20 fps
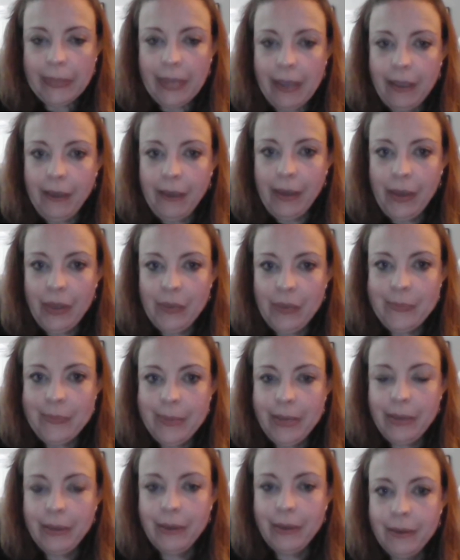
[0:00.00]

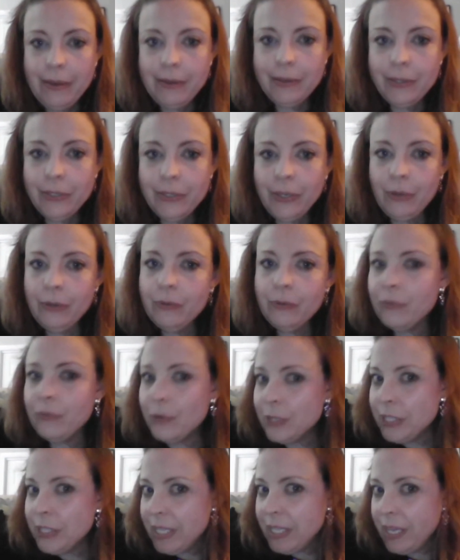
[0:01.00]
So the
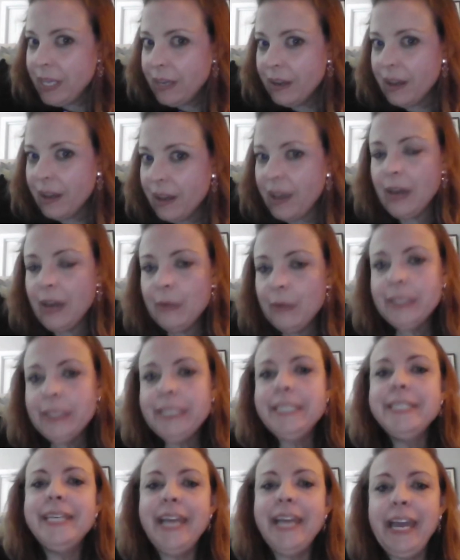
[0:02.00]
first thing I would
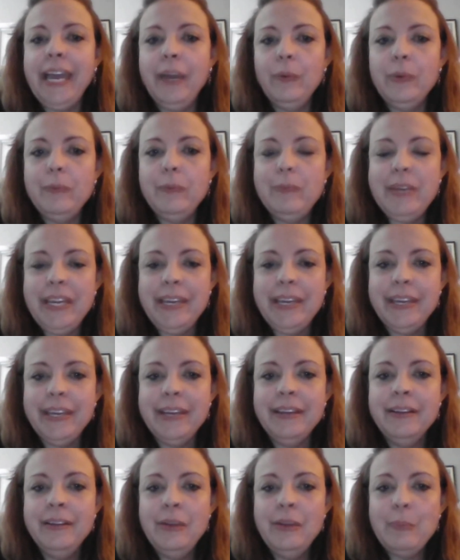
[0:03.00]
say would be
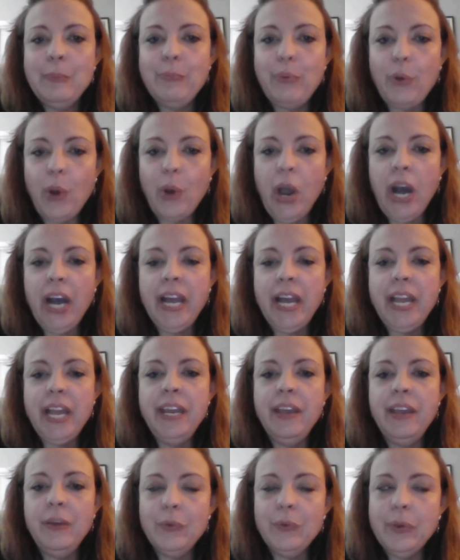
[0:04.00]

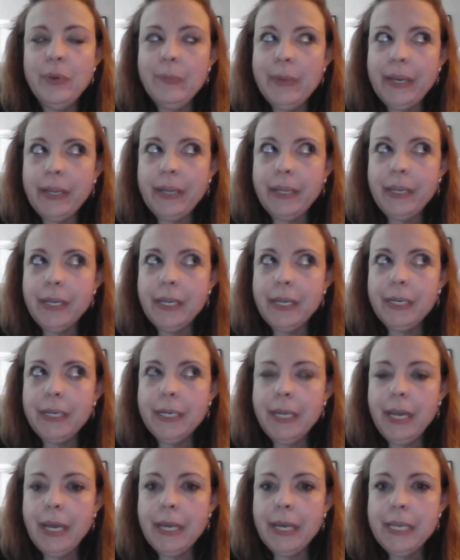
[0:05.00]
pride and
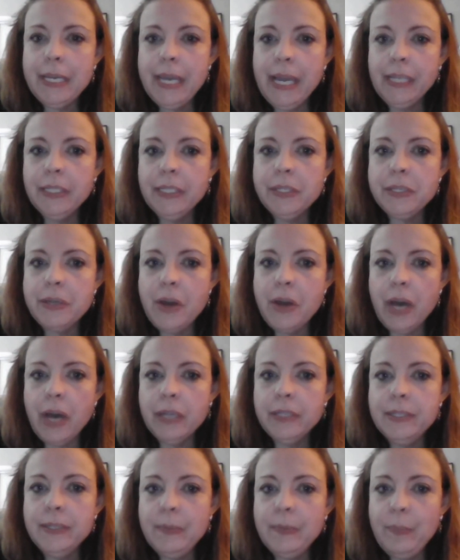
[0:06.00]
rebellion against
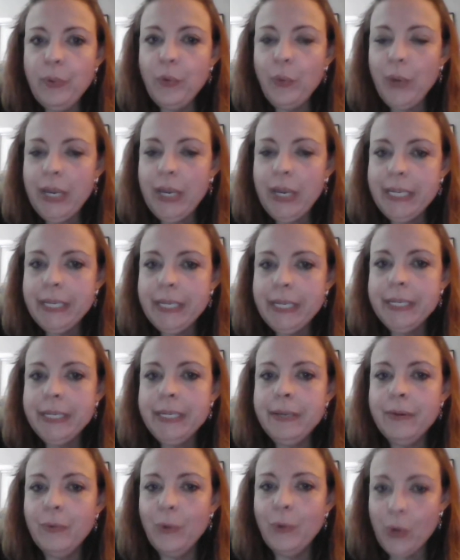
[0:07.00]
God's appointed
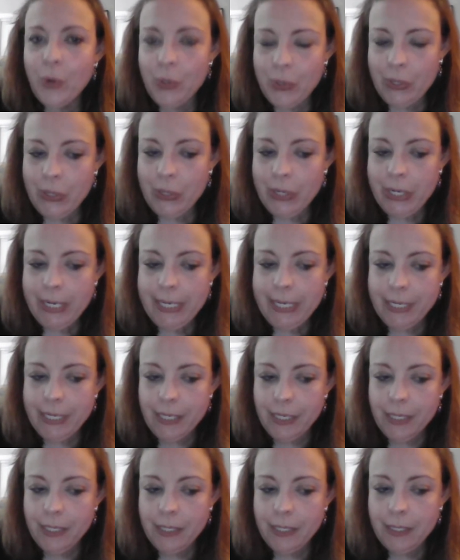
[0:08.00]
order
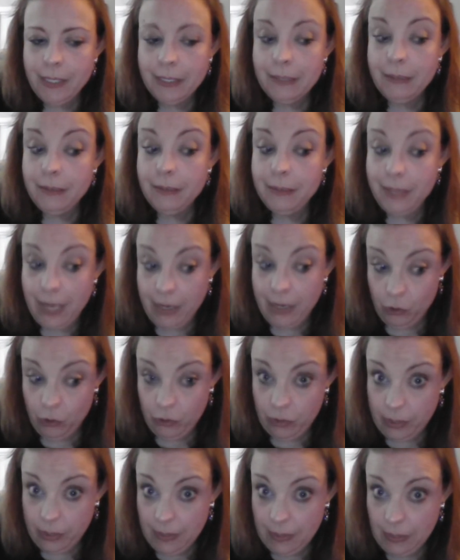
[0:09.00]
is
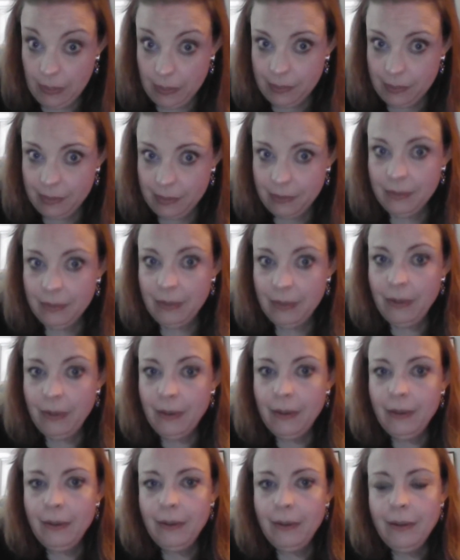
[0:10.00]
dangerous.
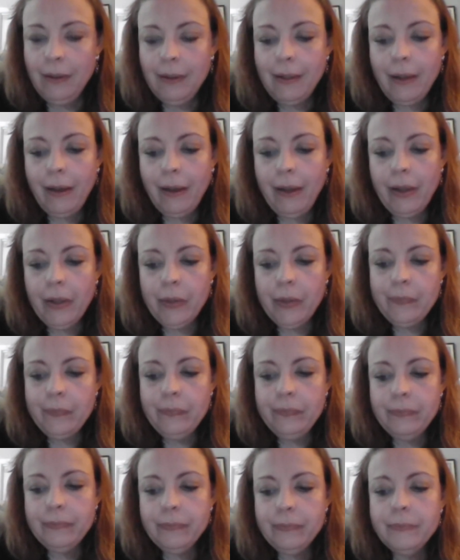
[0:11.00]

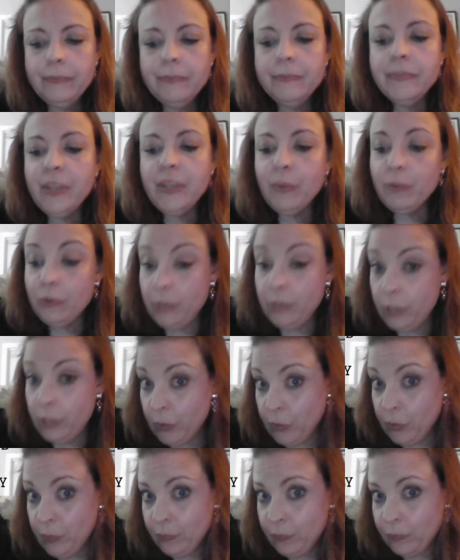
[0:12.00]
Number two,